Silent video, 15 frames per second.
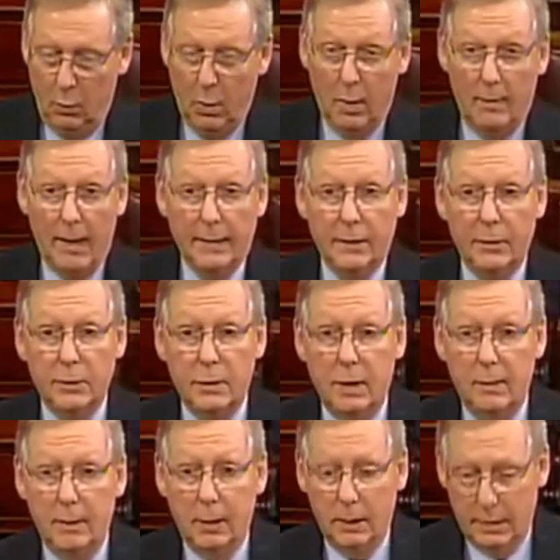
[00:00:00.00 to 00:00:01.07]
What about the
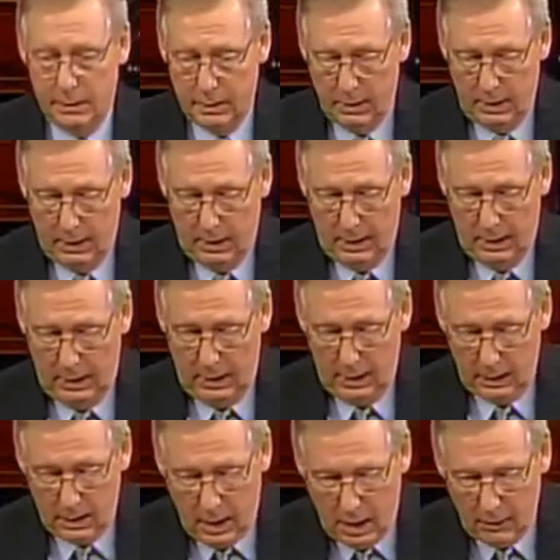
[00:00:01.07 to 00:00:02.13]
stimulus?
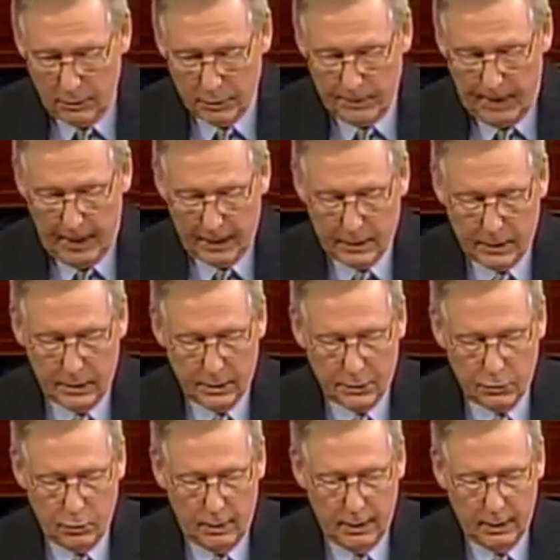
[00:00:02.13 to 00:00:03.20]
Congress passed this
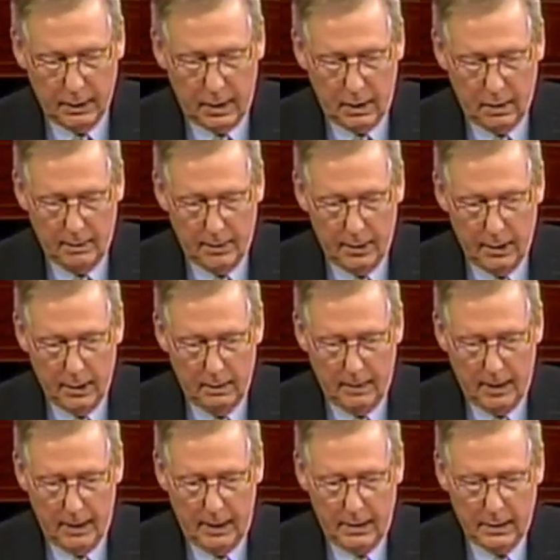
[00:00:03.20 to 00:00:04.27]
trillion-dollar bill
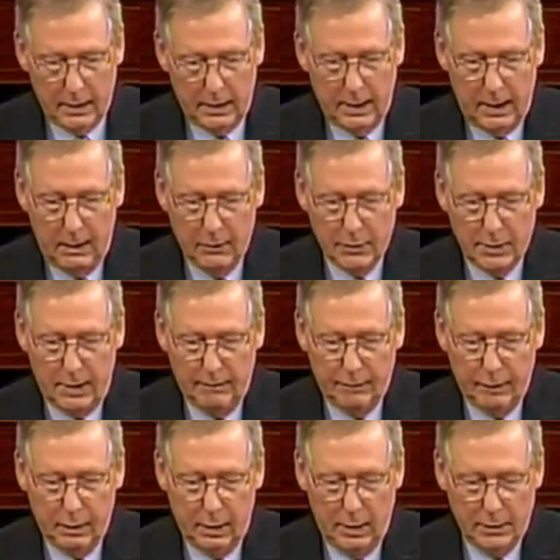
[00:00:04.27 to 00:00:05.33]
about 18 hours
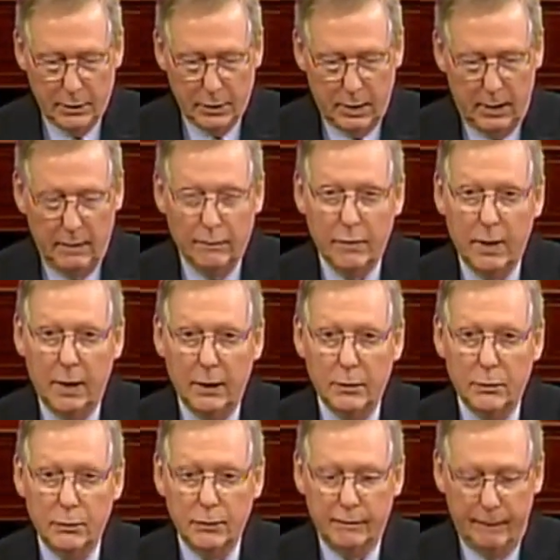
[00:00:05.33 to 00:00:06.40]
after the legislative
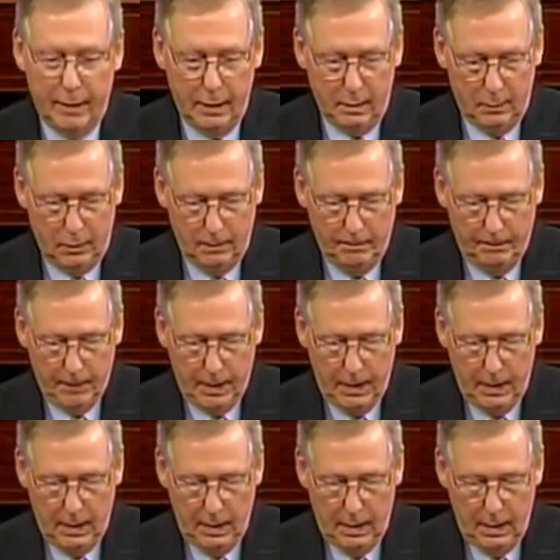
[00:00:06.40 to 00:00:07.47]
text was available
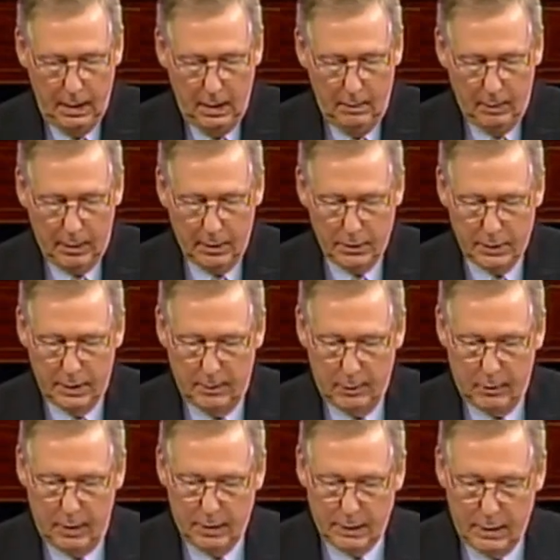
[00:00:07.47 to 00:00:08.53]
because
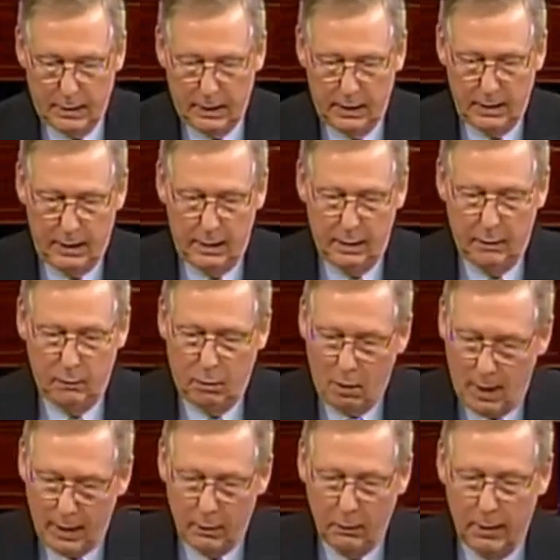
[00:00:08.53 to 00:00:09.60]
Democrats said they needed it
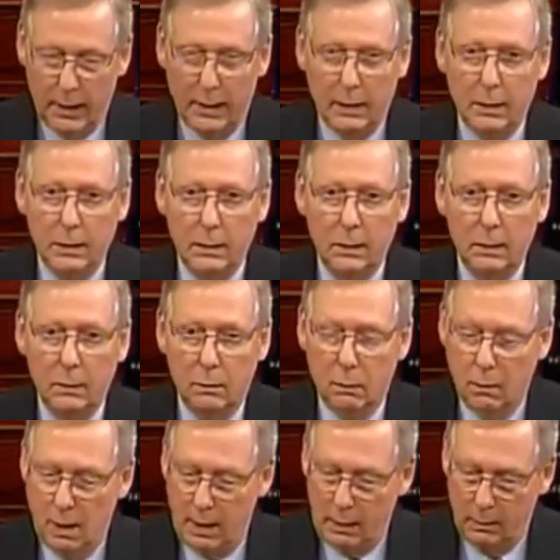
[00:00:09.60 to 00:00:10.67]
right away,
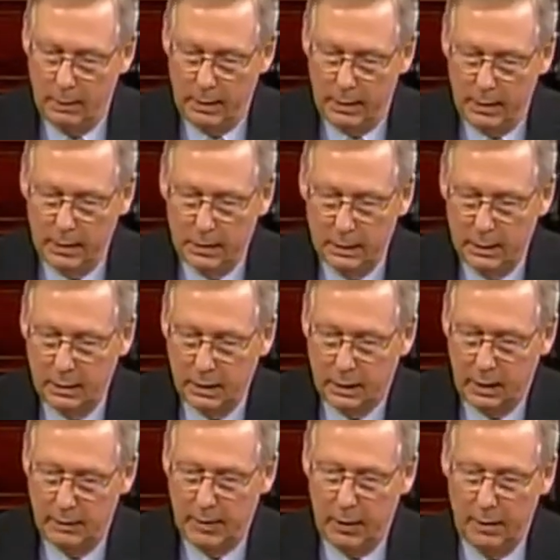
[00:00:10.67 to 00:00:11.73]

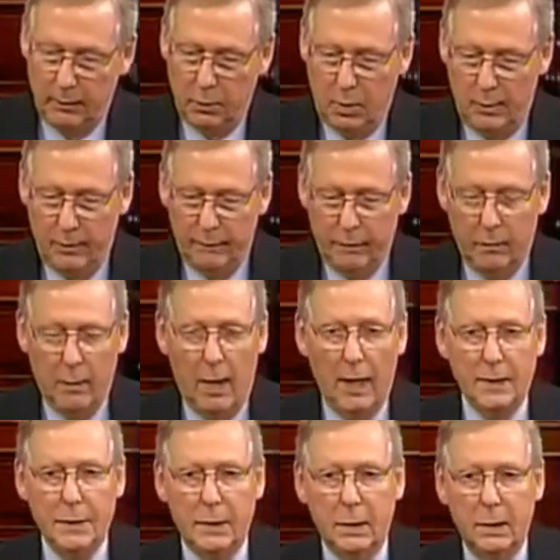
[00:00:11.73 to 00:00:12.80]
to keep unemployment from
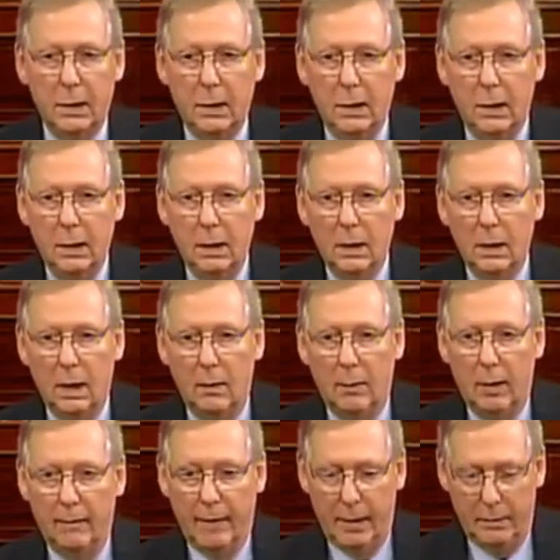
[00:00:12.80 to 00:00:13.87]
rising
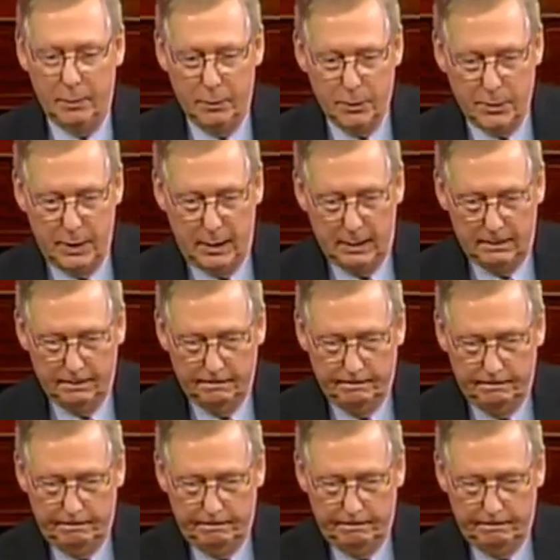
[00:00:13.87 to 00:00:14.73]
above 8%.